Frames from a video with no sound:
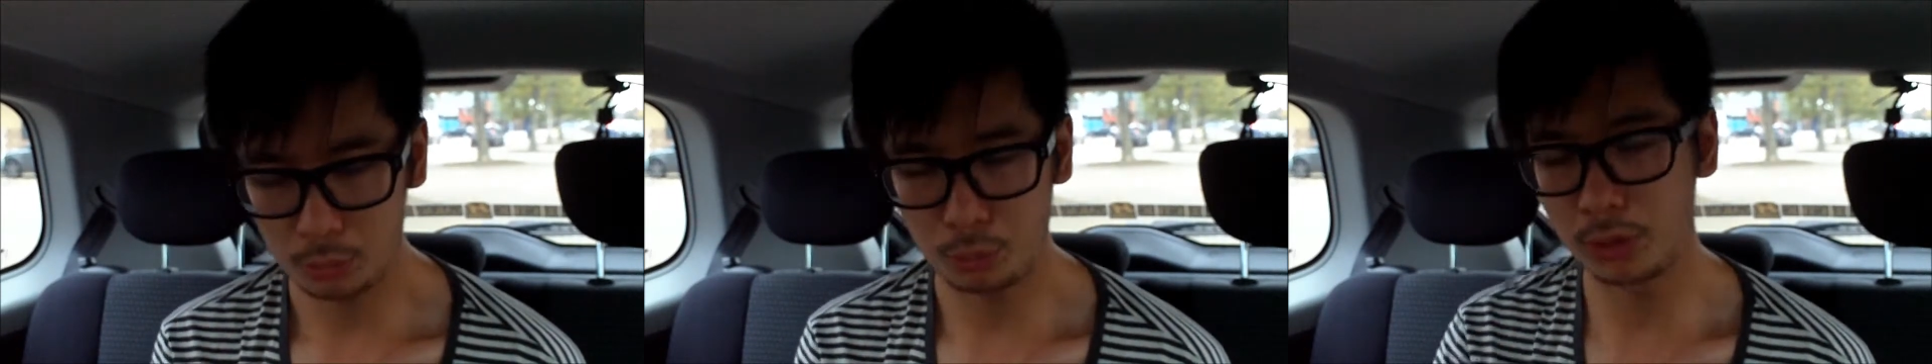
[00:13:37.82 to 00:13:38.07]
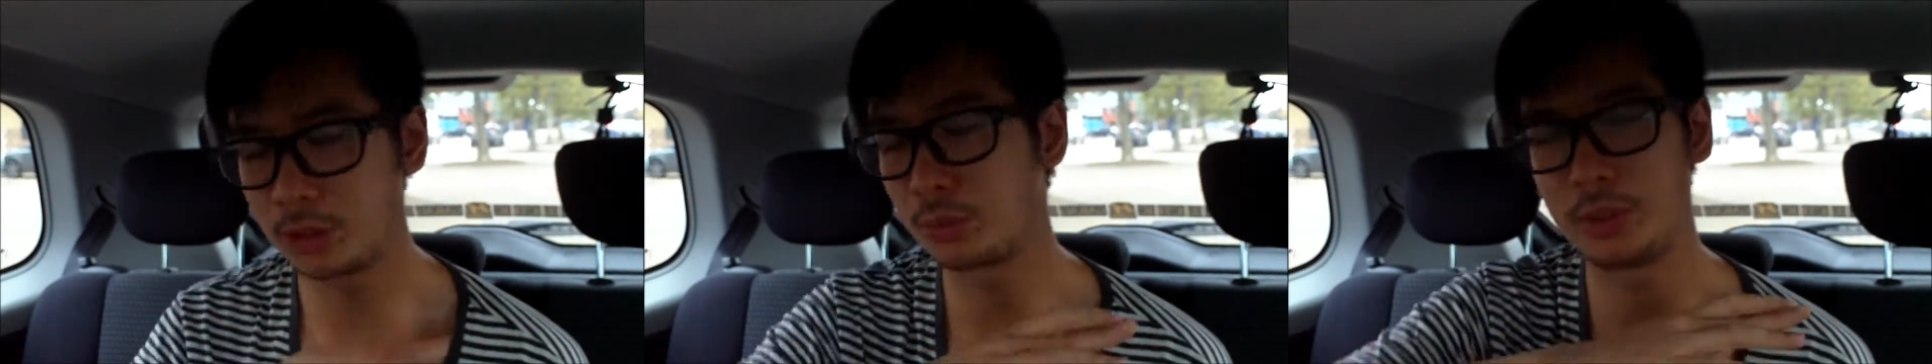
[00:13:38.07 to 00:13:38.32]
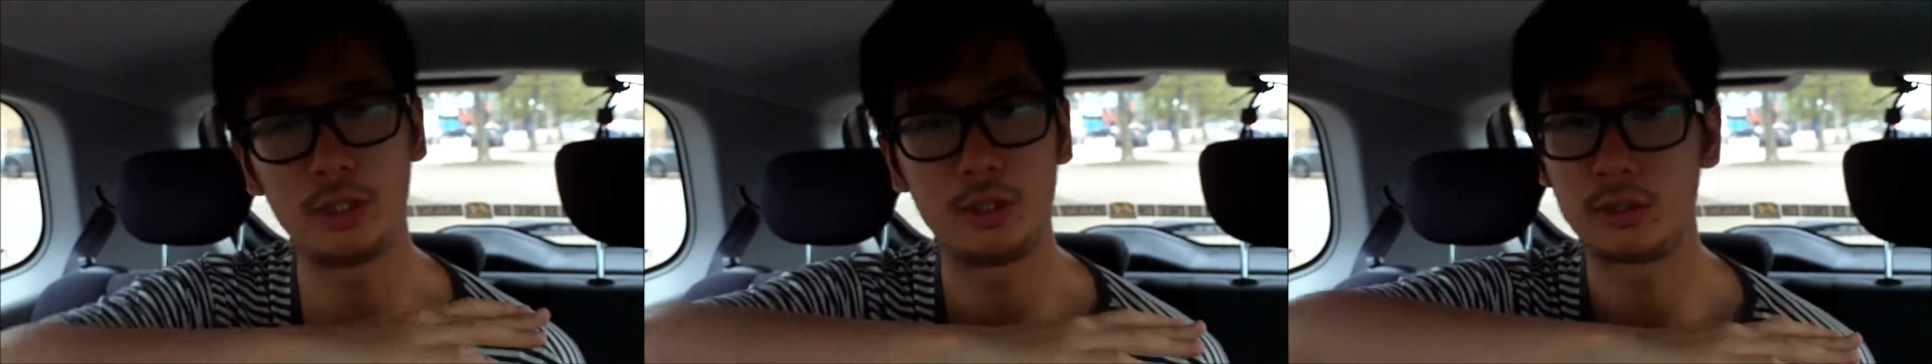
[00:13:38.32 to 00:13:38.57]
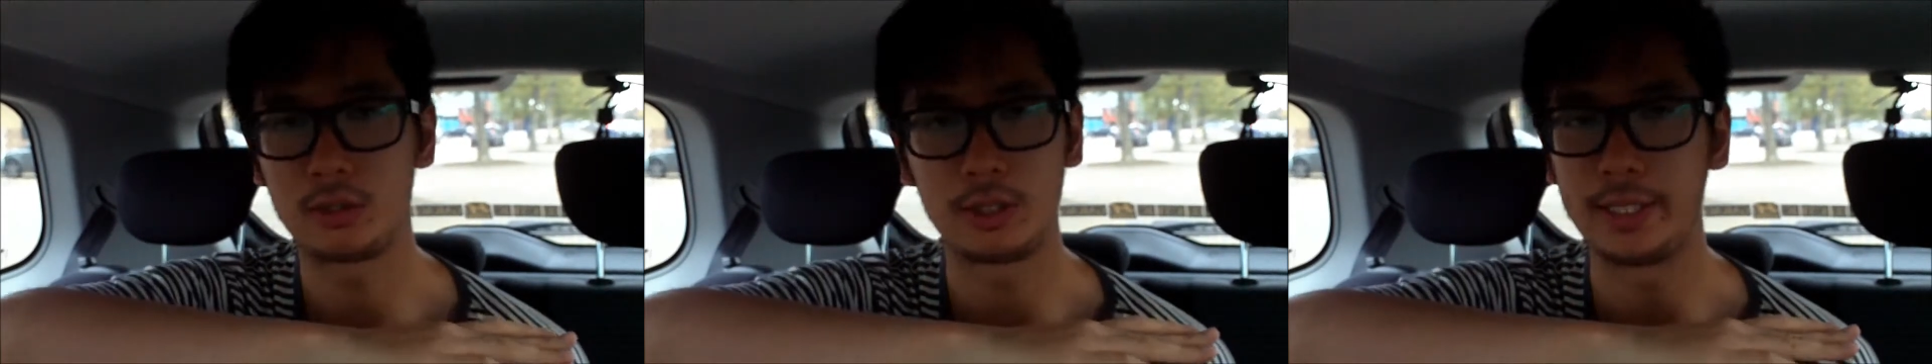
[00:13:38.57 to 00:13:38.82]
once we
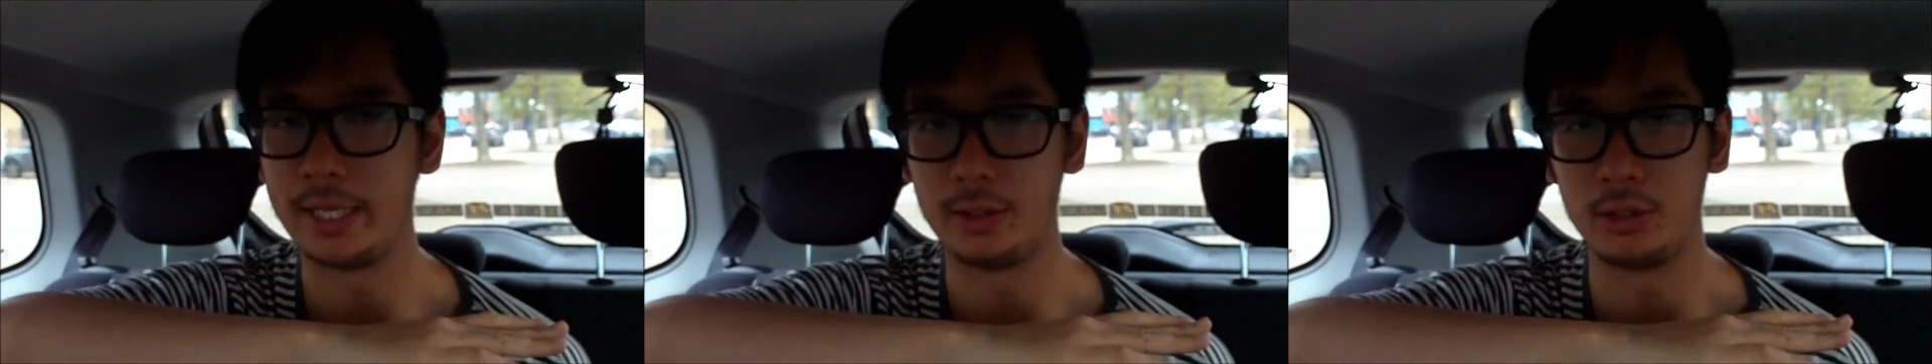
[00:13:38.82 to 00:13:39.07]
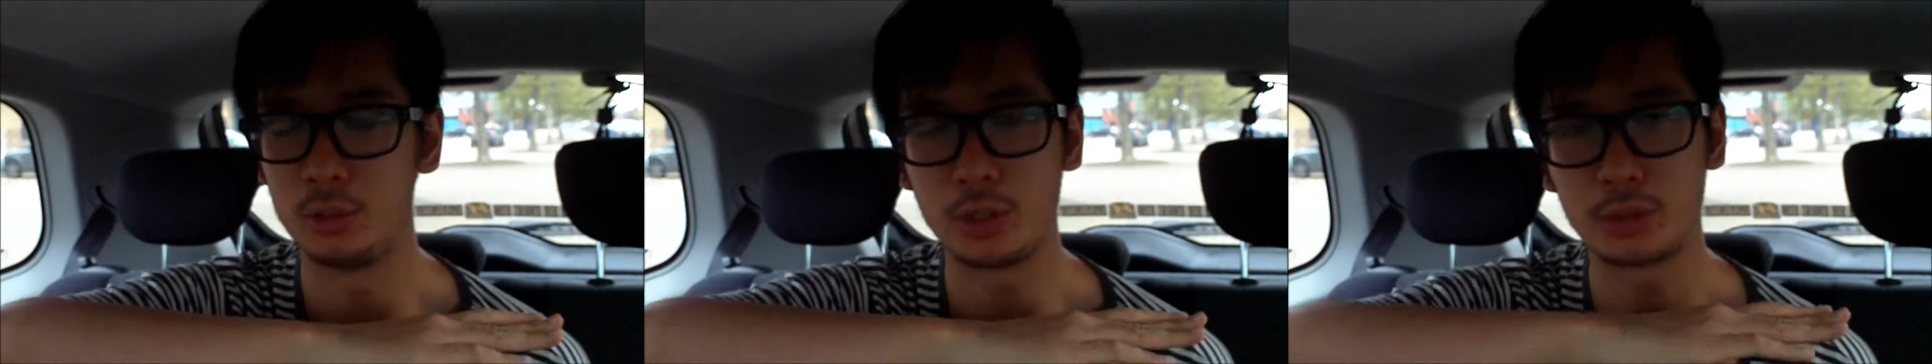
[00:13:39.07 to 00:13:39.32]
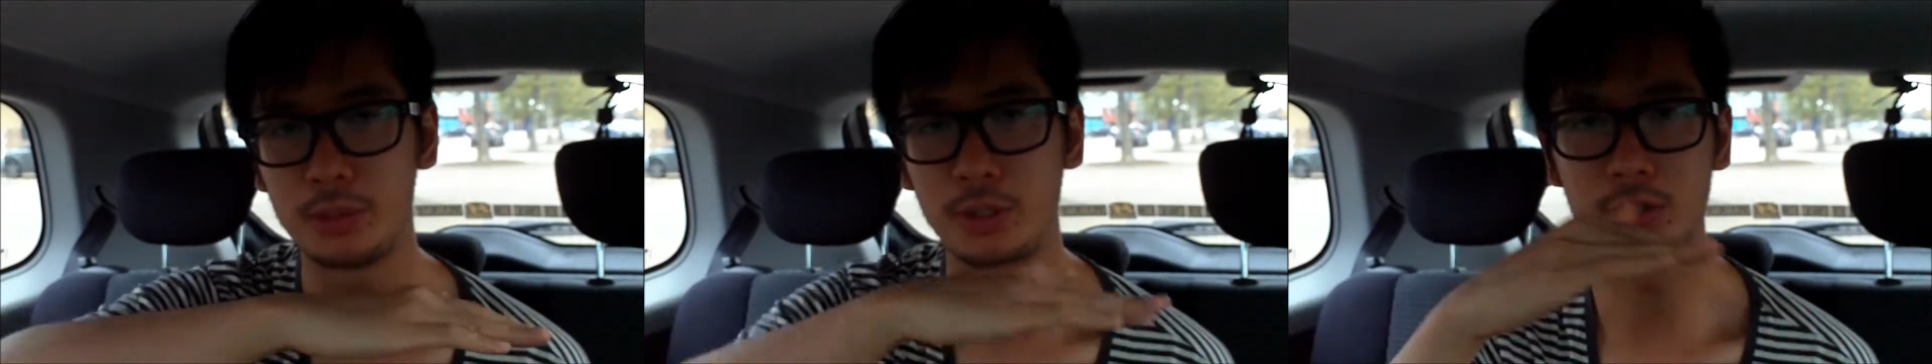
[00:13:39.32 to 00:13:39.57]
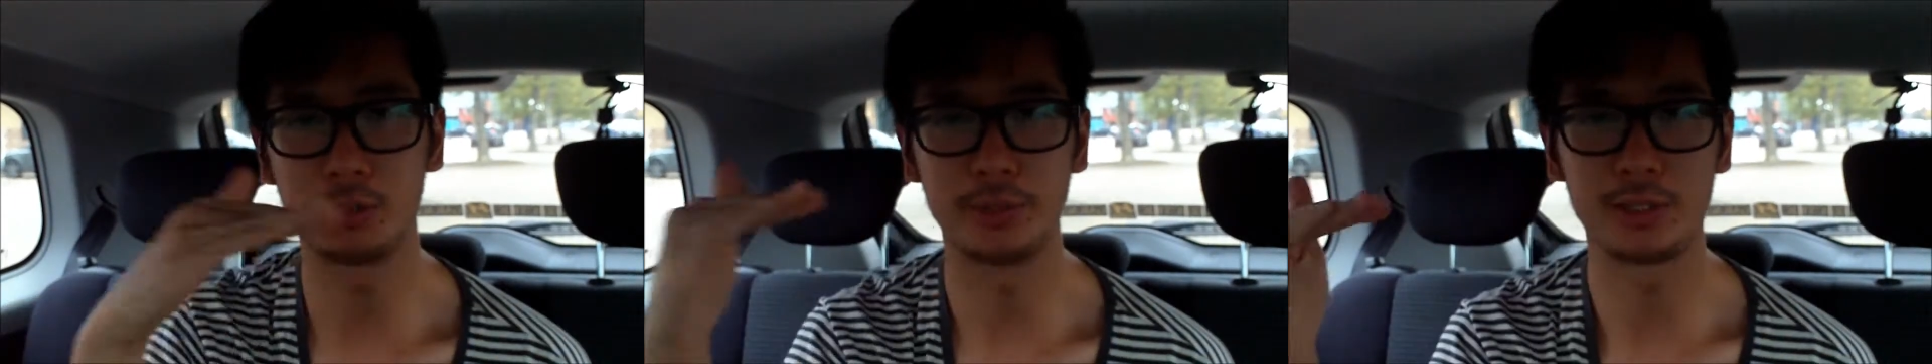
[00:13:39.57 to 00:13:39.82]
learn, again, you know, once we
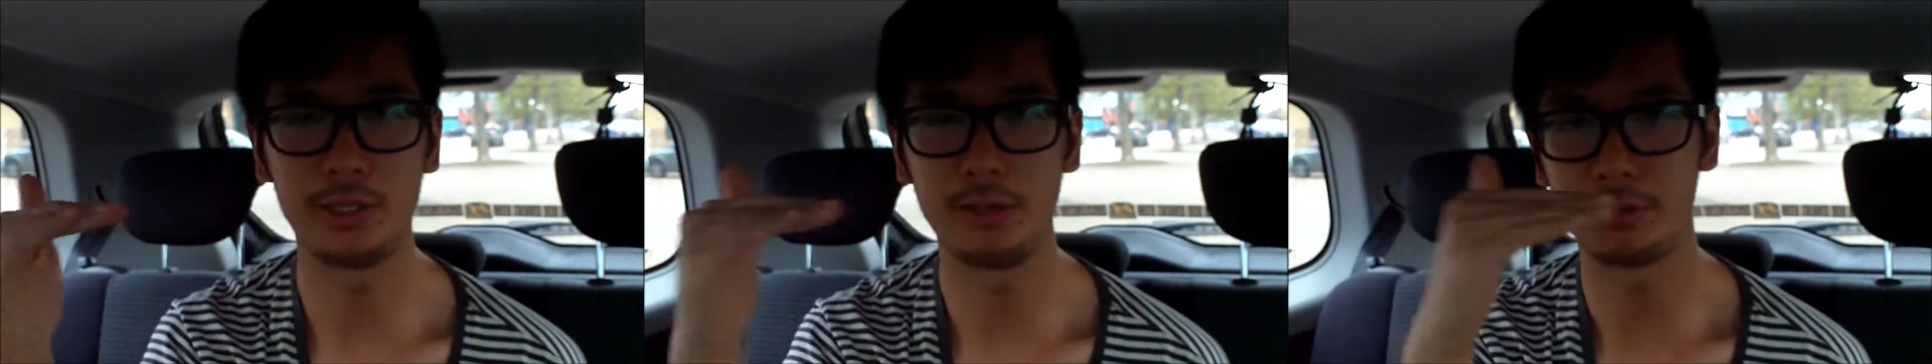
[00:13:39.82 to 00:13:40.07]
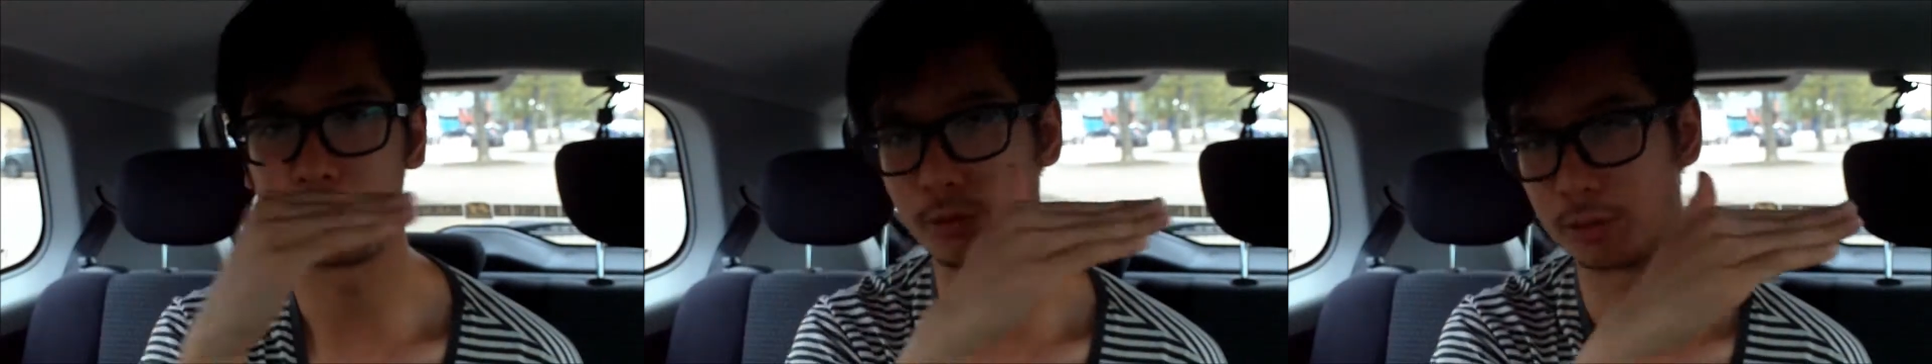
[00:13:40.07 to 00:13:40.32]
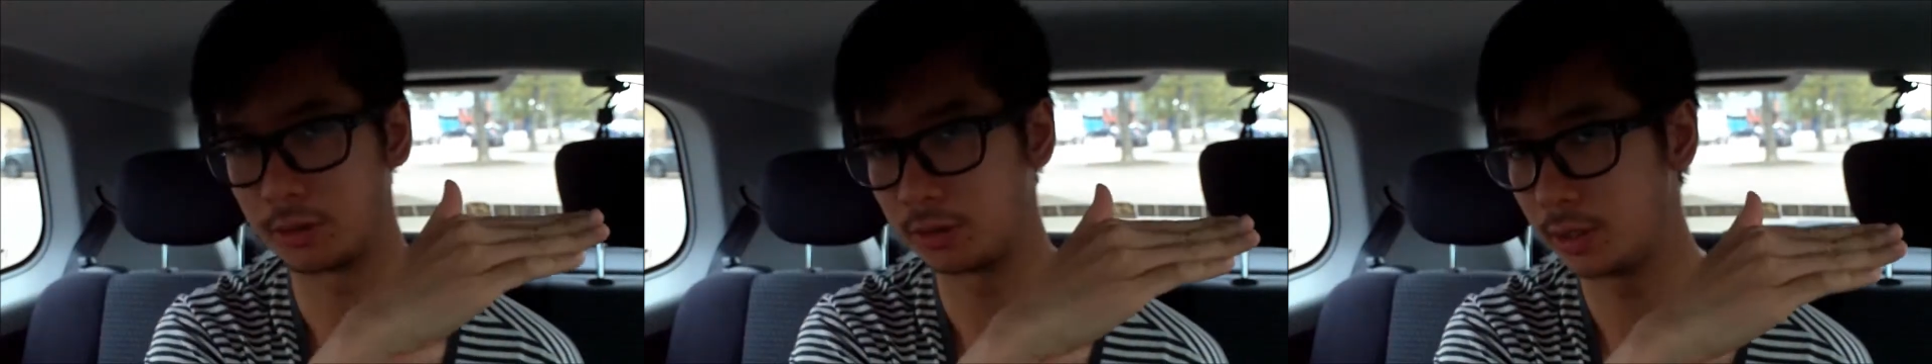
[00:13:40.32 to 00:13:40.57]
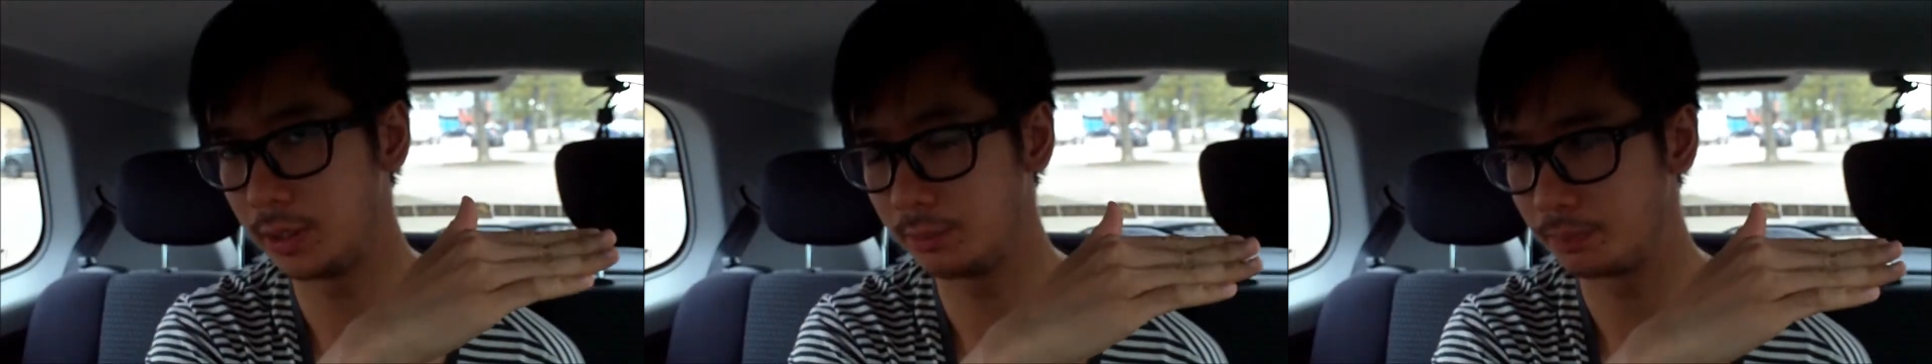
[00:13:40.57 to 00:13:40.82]
learn to perceive
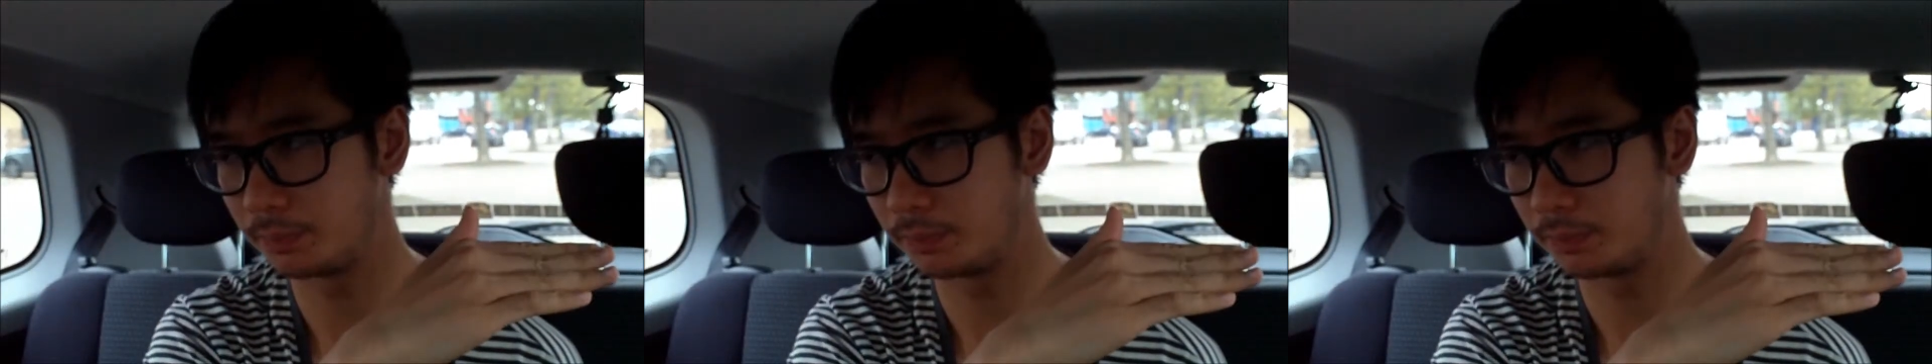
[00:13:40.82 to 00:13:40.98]
horizontally,